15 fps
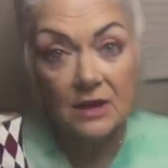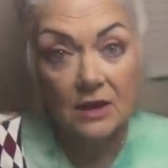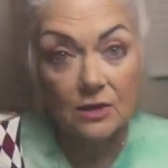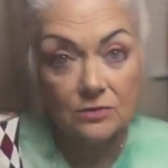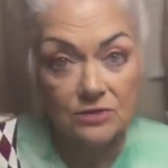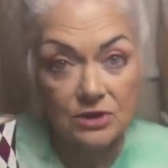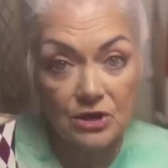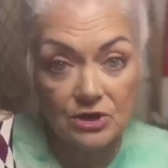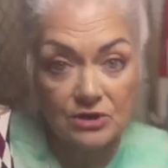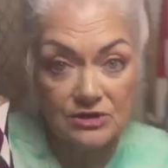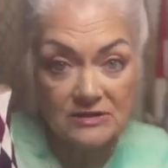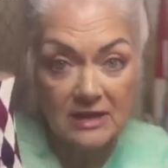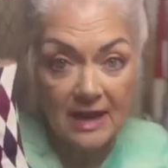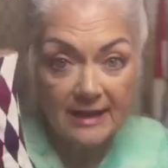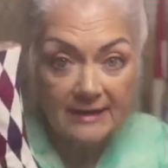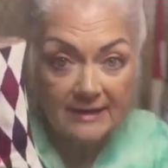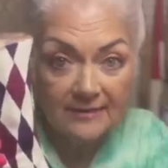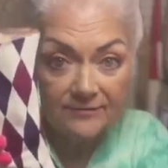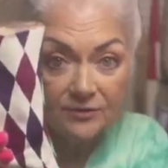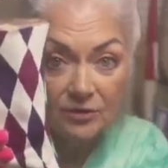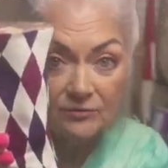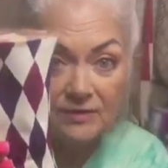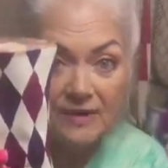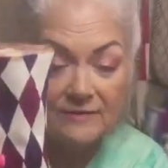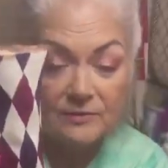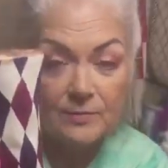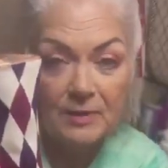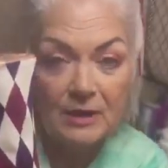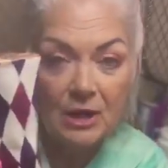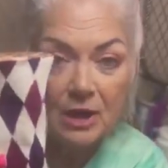to go to her site if you've never
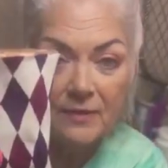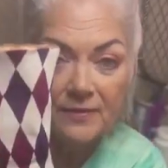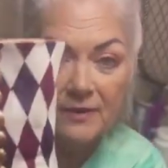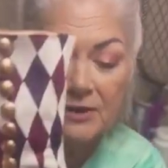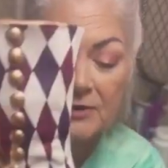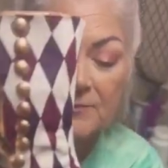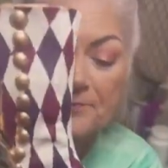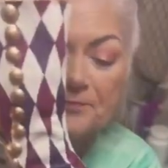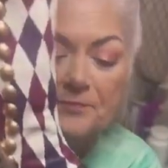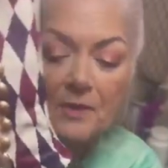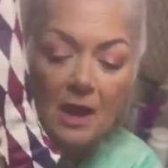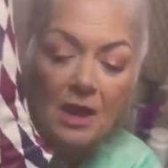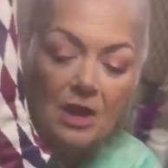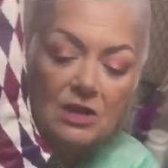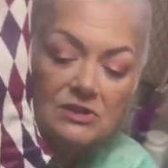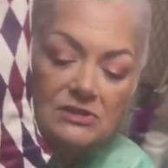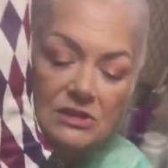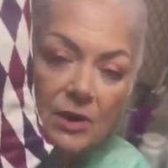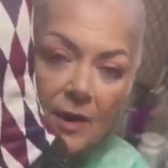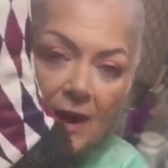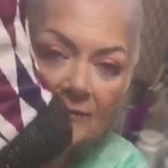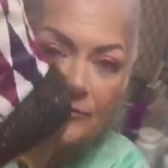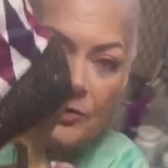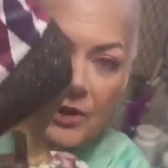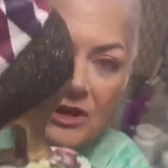been on there. So I've